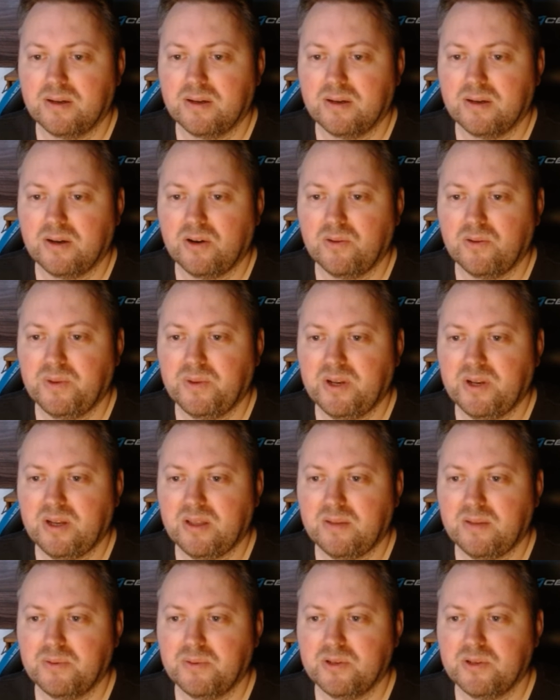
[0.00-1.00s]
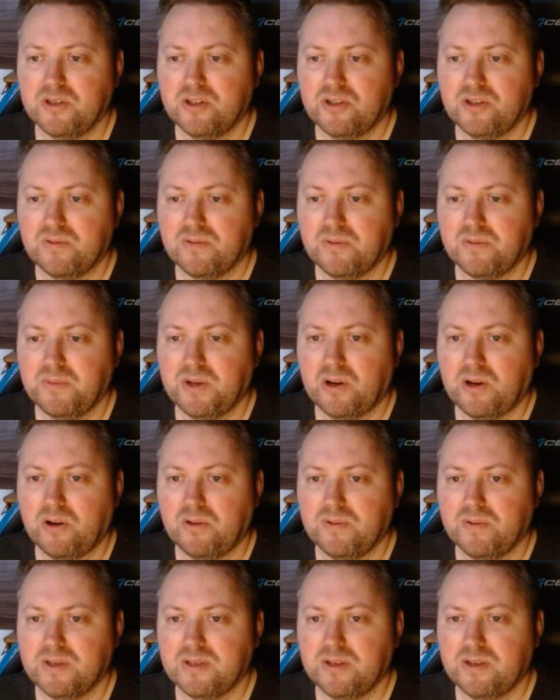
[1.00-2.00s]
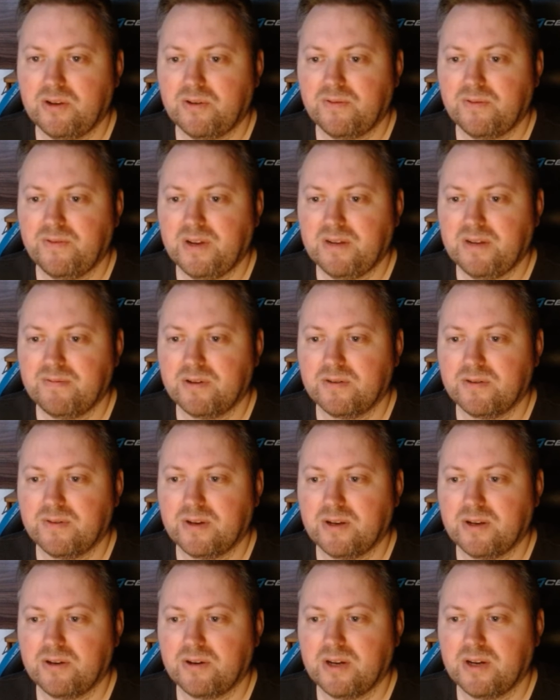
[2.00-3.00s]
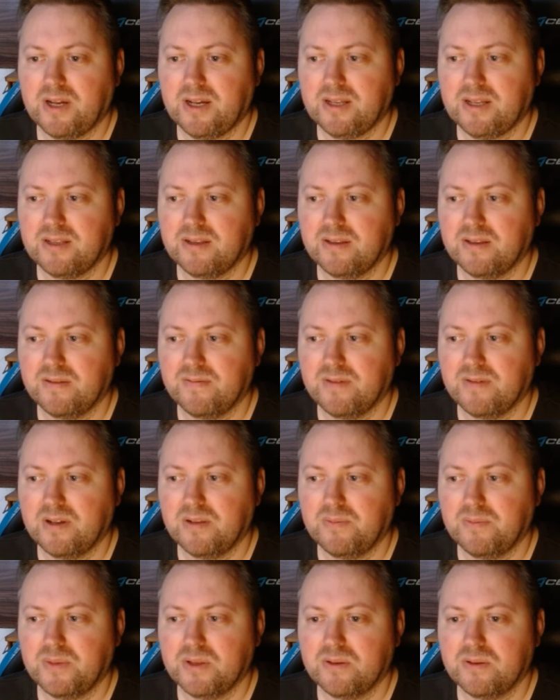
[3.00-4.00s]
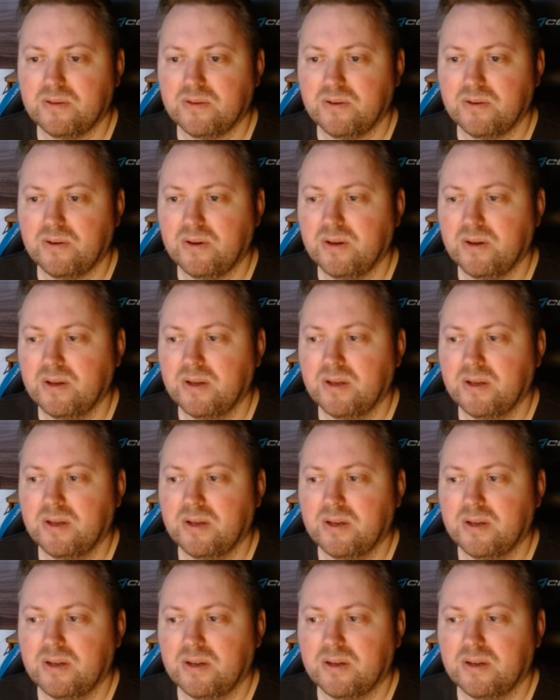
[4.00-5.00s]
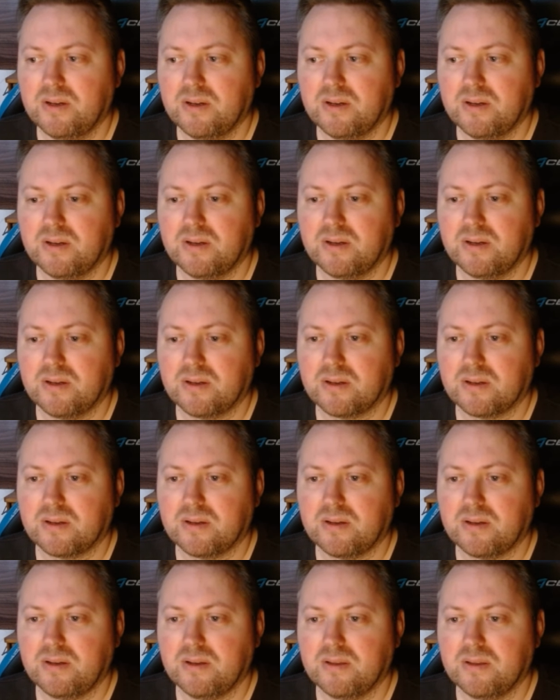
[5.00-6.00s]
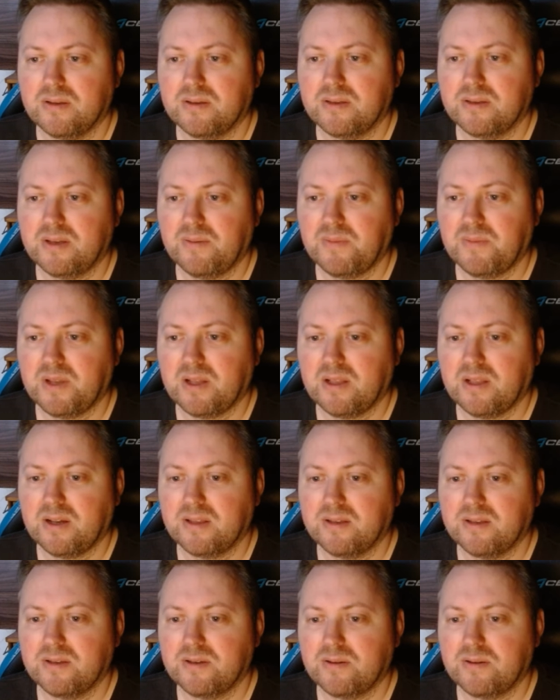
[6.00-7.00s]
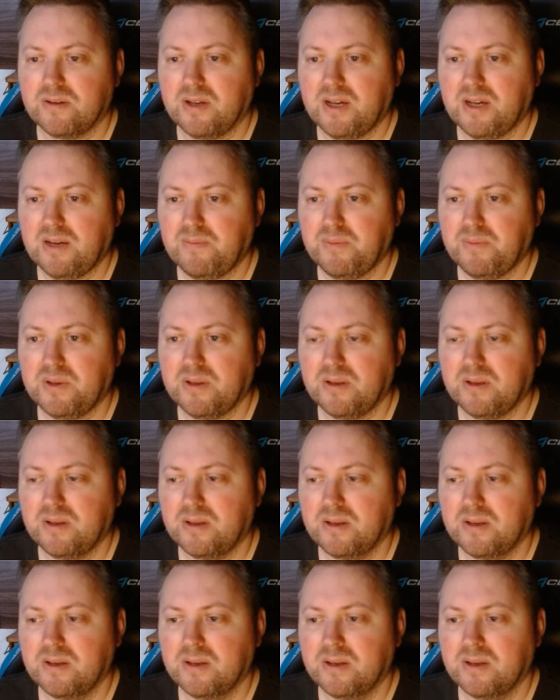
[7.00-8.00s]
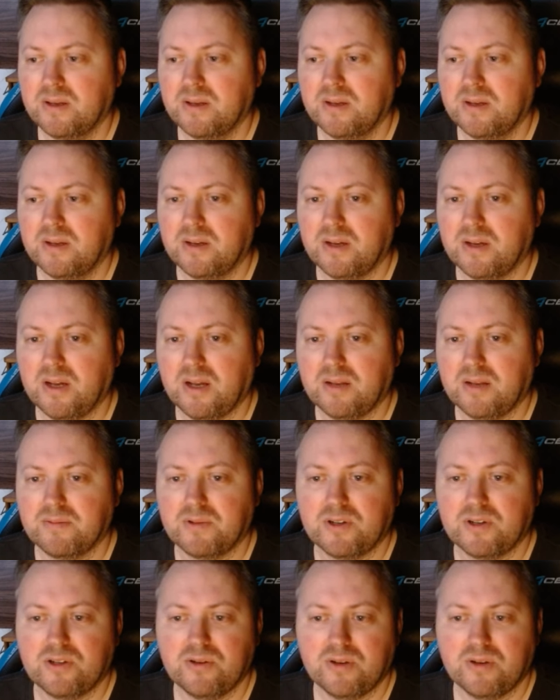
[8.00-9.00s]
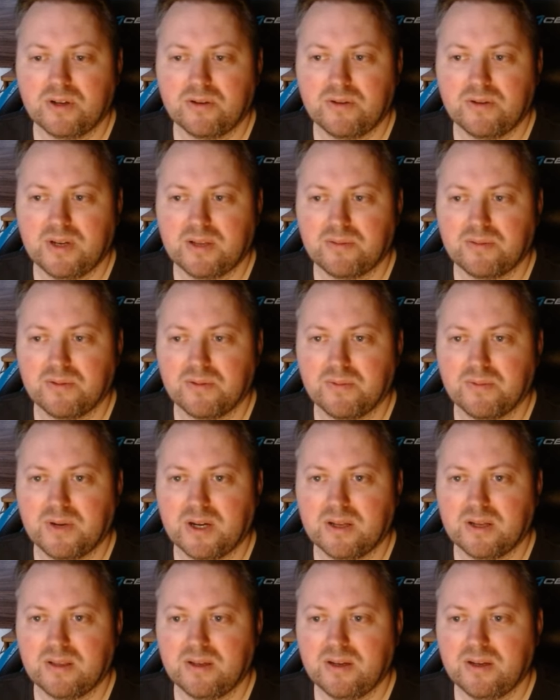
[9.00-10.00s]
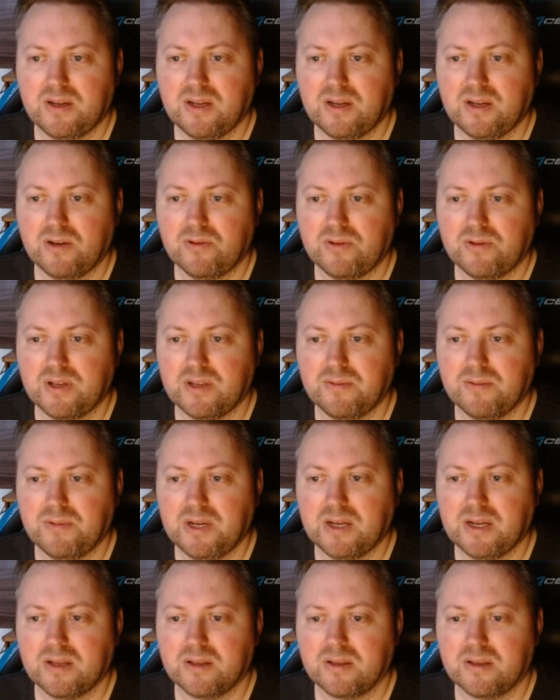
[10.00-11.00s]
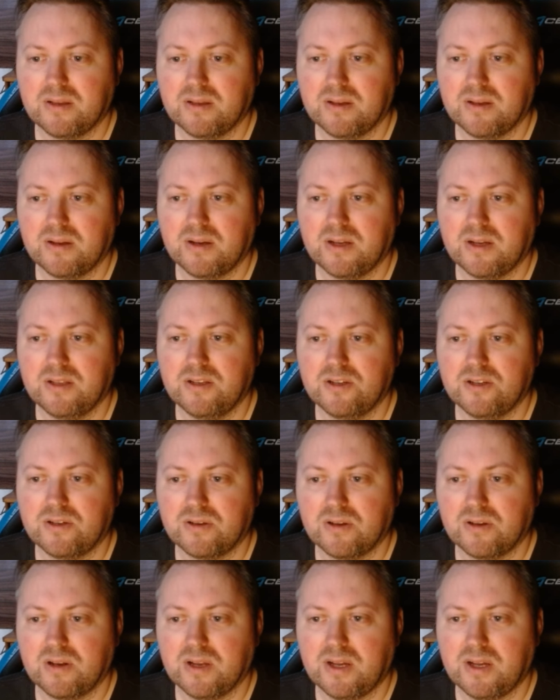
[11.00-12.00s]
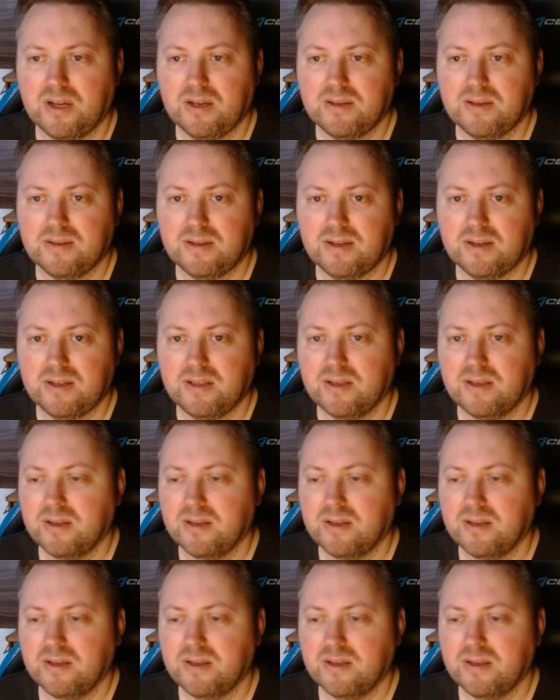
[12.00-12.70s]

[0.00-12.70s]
opening the position will be always in your favor when you're ahead in development. So yeah, this something like this could happen, and we're doing great with white. Yeah, he already weakened additionally kingside.